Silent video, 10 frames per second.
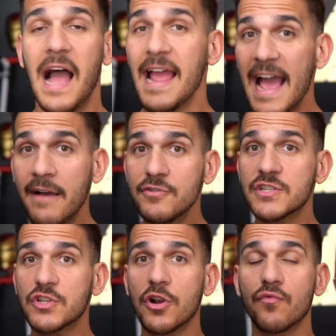I have
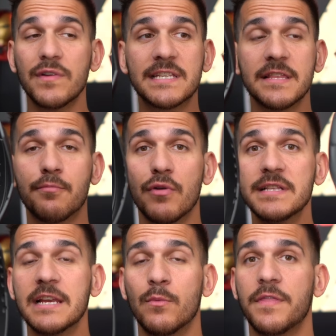just started recently
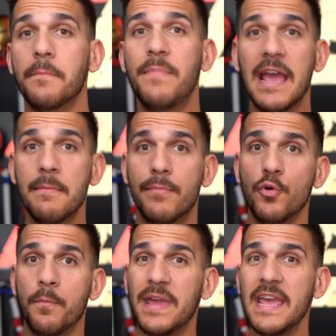printing with the
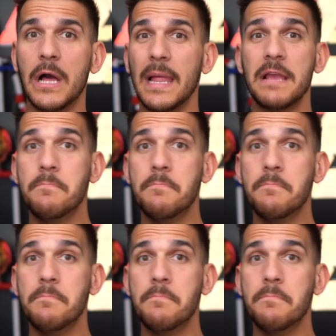Bambu PLA